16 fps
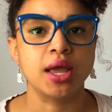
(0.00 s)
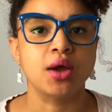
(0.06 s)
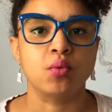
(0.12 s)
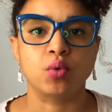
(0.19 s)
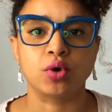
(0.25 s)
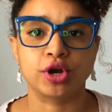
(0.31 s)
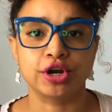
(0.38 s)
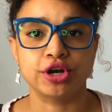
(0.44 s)

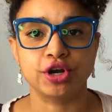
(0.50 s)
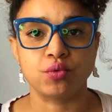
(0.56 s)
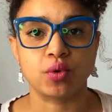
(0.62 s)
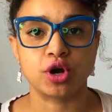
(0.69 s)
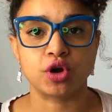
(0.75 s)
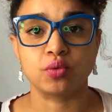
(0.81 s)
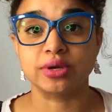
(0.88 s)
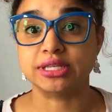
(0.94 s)
We're going to
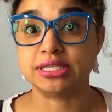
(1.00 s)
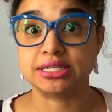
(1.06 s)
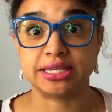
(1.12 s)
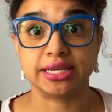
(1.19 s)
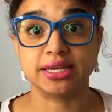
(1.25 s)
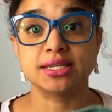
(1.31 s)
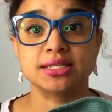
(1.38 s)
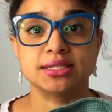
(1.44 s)
work with
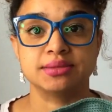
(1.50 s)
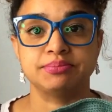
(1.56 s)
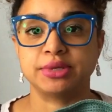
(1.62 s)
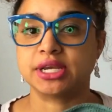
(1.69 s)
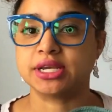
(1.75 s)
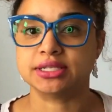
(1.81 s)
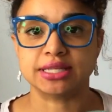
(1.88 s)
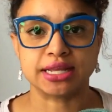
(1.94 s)
6
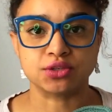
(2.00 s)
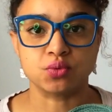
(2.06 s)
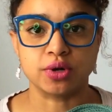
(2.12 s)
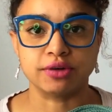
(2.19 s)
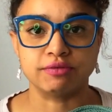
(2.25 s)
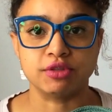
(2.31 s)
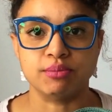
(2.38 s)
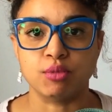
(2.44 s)
because that's one
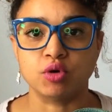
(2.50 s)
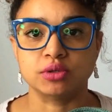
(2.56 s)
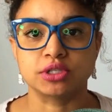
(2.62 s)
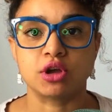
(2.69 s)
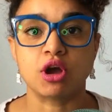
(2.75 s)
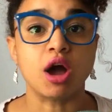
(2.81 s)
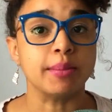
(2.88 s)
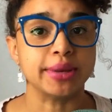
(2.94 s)
of the most
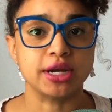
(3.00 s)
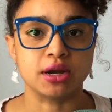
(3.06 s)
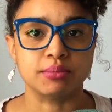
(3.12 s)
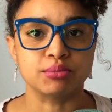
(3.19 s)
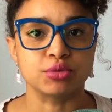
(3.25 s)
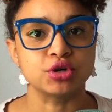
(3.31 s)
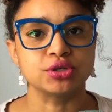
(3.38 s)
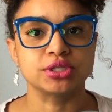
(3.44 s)
common
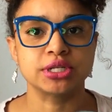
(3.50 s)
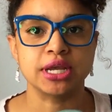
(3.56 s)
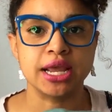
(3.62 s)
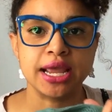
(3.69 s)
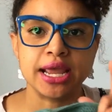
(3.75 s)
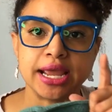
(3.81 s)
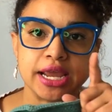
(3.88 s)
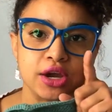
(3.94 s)
numbers
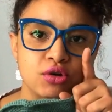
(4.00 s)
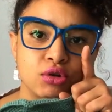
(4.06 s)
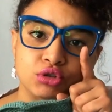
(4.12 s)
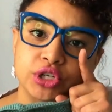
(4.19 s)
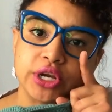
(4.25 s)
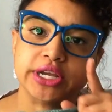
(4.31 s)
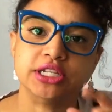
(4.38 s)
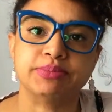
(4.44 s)
in
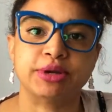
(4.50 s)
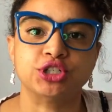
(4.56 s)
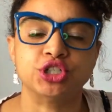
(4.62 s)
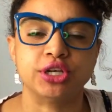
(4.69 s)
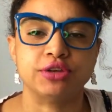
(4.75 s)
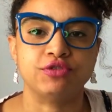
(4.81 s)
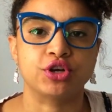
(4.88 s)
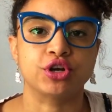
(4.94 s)
crochet,
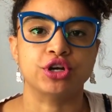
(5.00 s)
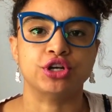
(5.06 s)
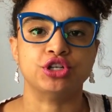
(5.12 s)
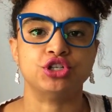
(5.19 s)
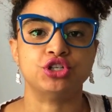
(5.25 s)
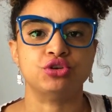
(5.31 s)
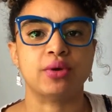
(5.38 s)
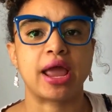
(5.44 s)
especially if you're going to
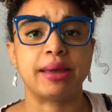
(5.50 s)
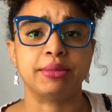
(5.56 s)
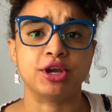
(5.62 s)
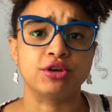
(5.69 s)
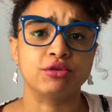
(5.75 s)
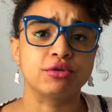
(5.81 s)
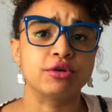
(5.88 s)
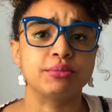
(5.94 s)
do
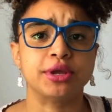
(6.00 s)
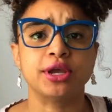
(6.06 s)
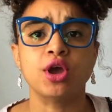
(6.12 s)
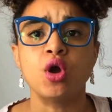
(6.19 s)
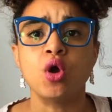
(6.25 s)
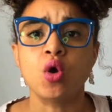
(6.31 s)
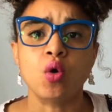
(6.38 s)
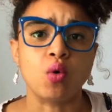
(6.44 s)
amigurumi
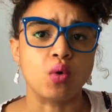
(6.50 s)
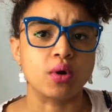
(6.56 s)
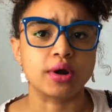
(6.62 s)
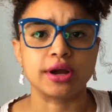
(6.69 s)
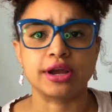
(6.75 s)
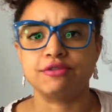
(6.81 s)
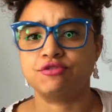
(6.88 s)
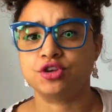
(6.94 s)

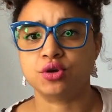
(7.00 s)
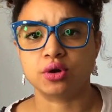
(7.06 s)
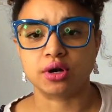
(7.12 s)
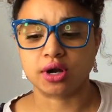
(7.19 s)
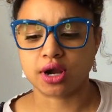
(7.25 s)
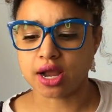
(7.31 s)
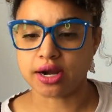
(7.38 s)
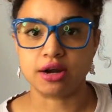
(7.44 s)
or if
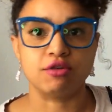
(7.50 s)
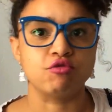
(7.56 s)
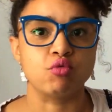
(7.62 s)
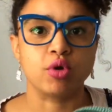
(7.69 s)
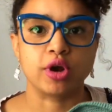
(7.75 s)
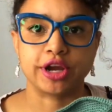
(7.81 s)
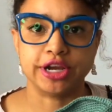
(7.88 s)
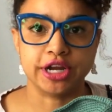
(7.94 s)
you're kind of
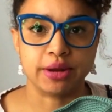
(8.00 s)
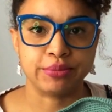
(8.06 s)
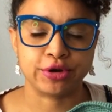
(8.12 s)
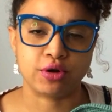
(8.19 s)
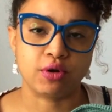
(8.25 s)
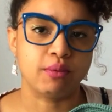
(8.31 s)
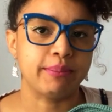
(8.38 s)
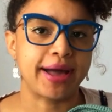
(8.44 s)
working up
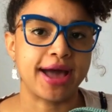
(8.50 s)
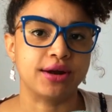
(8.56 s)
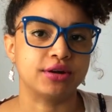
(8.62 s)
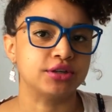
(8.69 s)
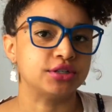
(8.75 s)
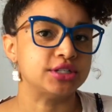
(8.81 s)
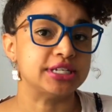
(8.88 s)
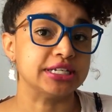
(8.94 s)
your own
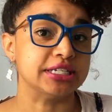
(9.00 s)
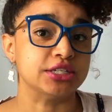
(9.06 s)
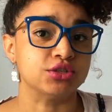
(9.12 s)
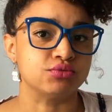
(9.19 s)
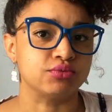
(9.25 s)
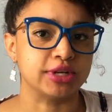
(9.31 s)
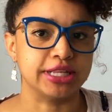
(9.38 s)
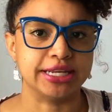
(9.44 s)
pattern. 6 is a
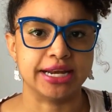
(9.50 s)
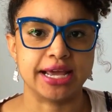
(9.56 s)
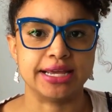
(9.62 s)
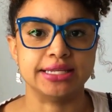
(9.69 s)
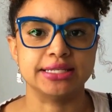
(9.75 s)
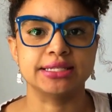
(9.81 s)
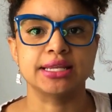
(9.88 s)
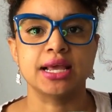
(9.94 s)
really
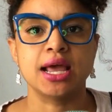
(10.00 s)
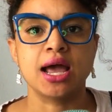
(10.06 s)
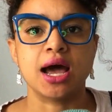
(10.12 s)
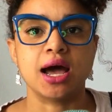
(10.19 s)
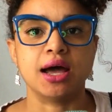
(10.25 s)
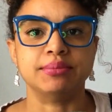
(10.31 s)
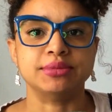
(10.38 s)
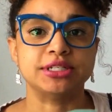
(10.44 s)
nice
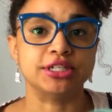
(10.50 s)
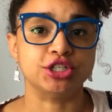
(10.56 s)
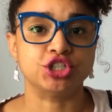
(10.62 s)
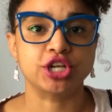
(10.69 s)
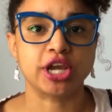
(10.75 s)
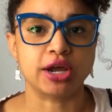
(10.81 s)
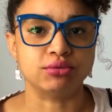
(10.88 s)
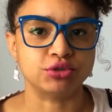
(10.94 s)

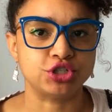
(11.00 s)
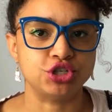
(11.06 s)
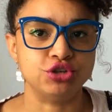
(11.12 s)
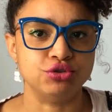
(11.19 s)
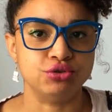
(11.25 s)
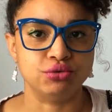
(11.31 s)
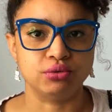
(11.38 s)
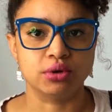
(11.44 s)
stitch count
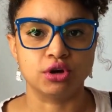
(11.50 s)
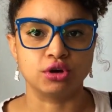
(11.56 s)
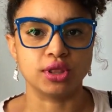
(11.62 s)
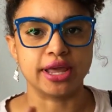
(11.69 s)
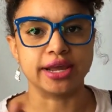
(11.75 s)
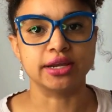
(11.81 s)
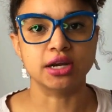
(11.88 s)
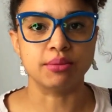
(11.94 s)
or
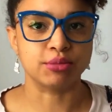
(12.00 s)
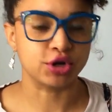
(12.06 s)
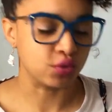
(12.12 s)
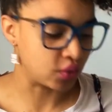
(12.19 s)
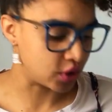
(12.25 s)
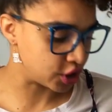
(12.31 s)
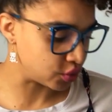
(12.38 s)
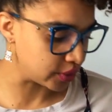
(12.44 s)
like number to
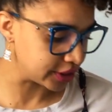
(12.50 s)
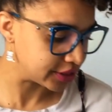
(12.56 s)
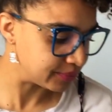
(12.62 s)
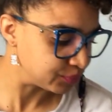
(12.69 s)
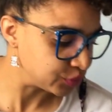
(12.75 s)
work with.